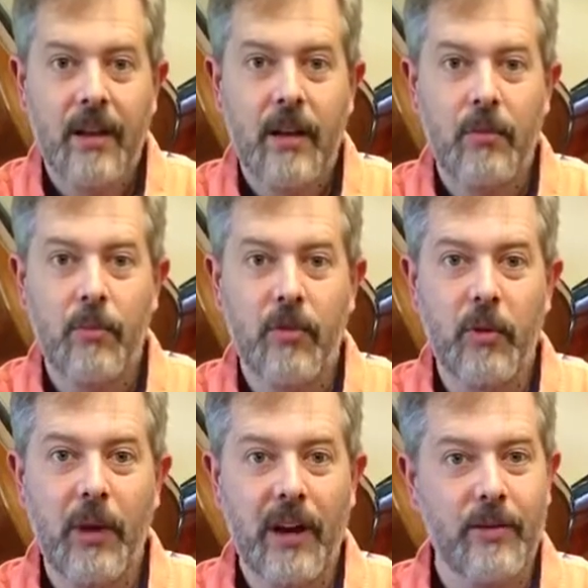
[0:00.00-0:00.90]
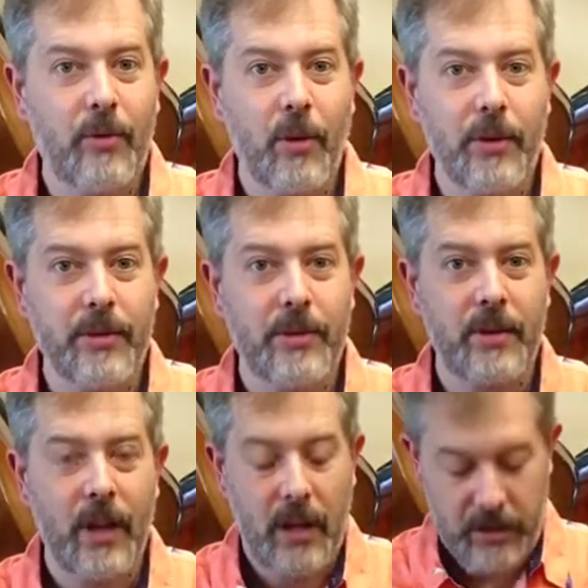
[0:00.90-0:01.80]
move it back and forth.
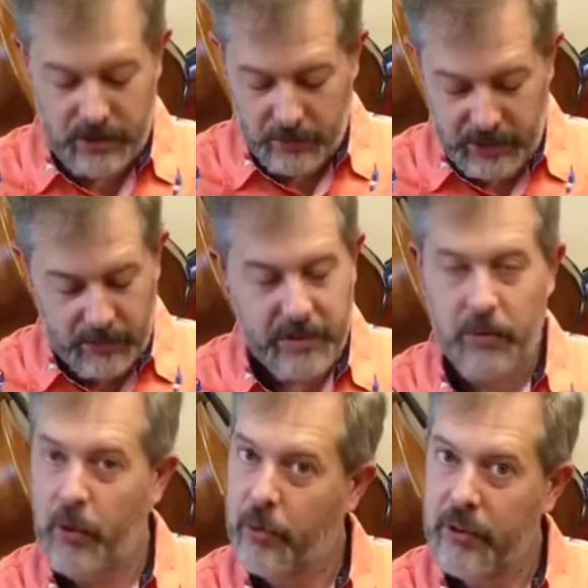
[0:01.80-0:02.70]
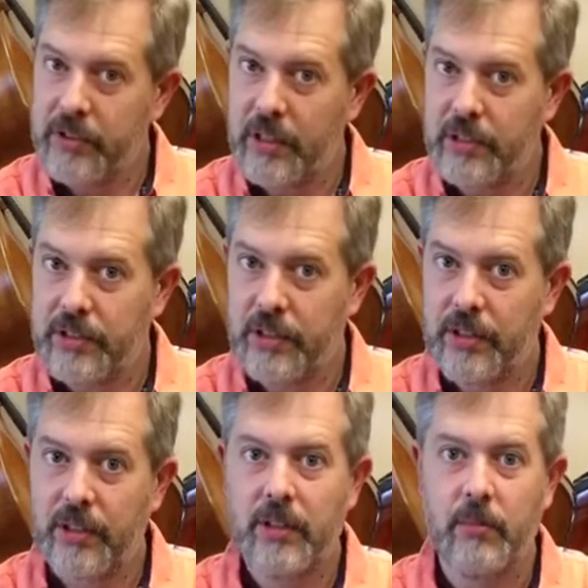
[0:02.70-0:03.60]
Sometimes it will resist
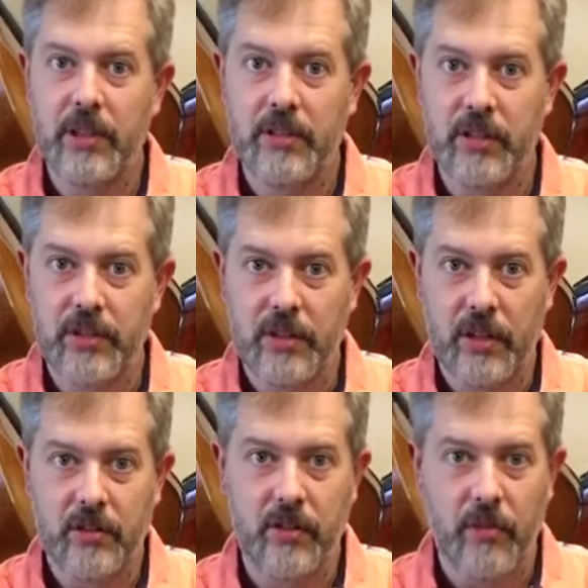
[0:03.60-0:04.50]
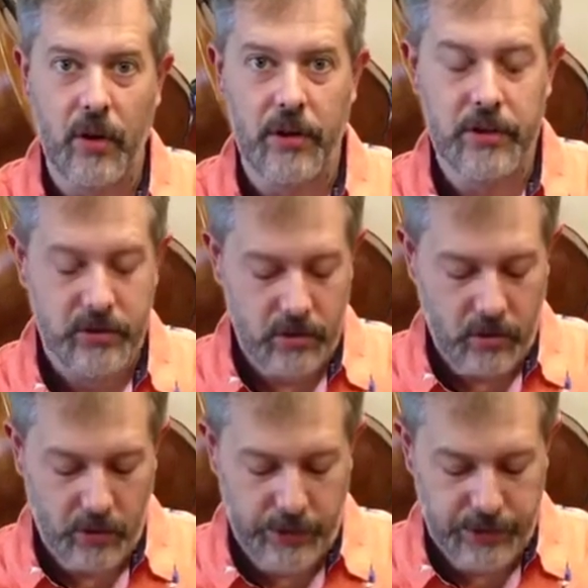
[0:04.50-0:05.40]
because it's stuck to the varnish or
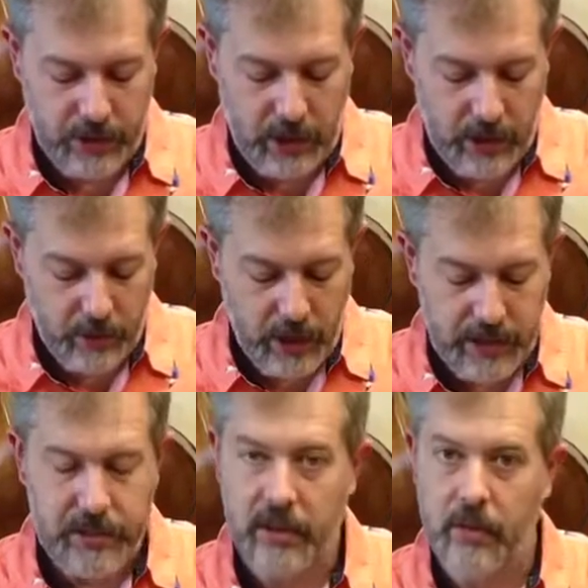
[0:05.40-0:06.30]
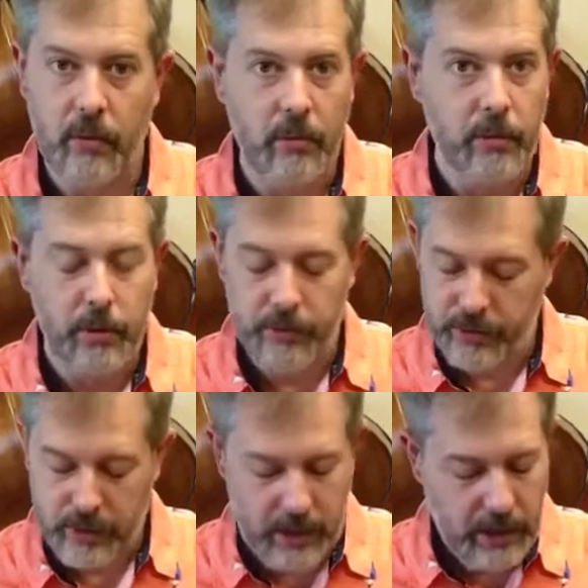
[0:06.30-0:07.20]
there's a lot of rosin and it won't move.
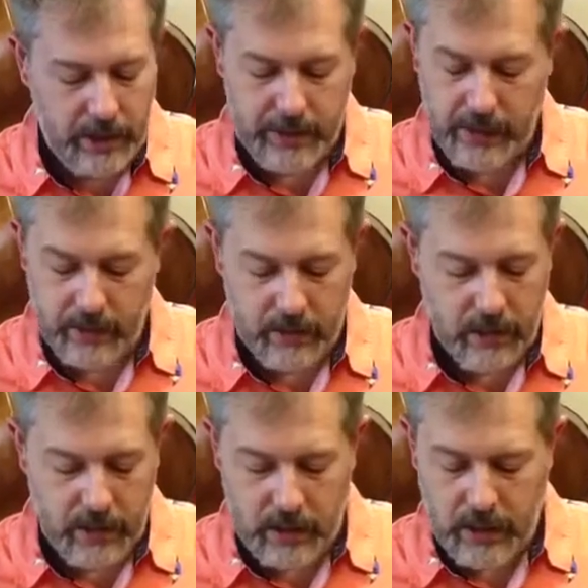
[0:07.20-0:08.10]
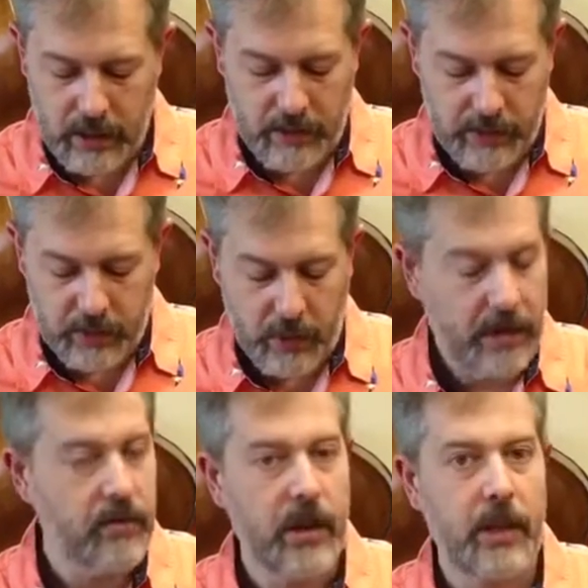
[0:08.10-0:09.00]
Again, if it's way out of
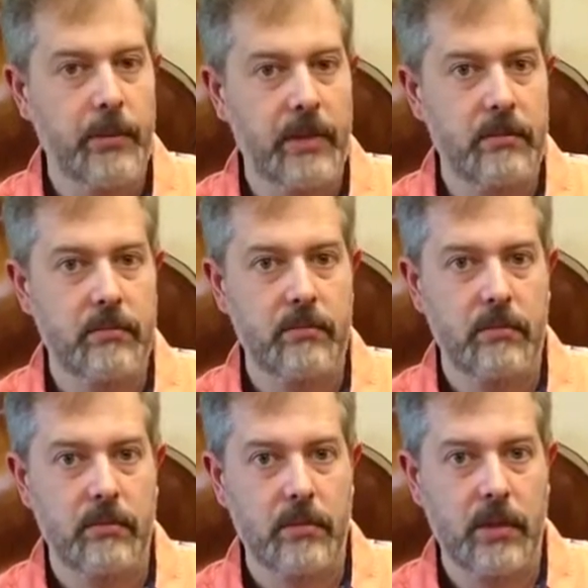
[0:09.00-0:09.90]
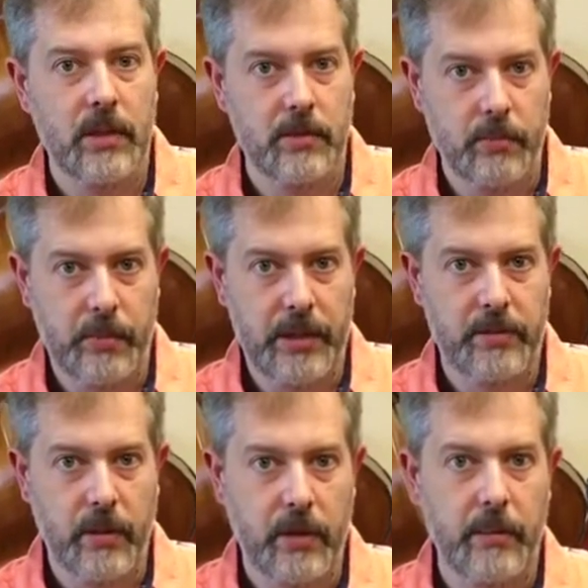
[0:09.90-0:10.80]
alignment, it's best
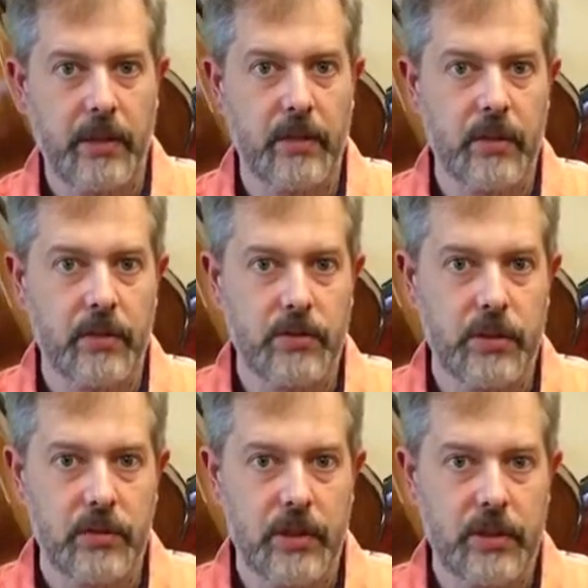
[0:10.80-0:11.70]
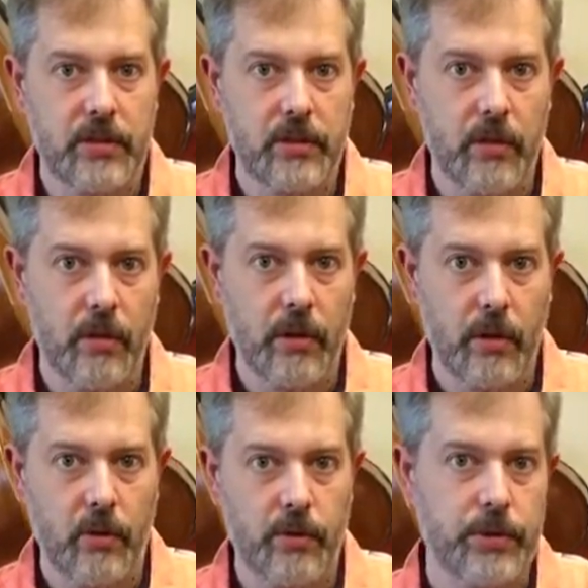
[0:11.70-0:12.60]
recommended that you see your teacher or a
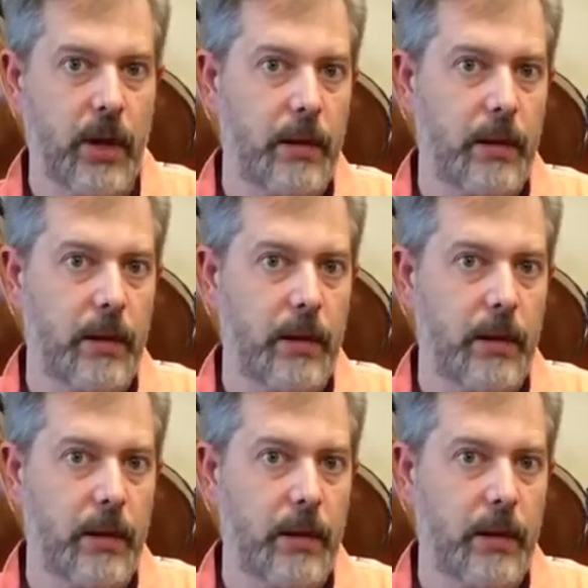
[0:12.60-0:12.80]
local shop.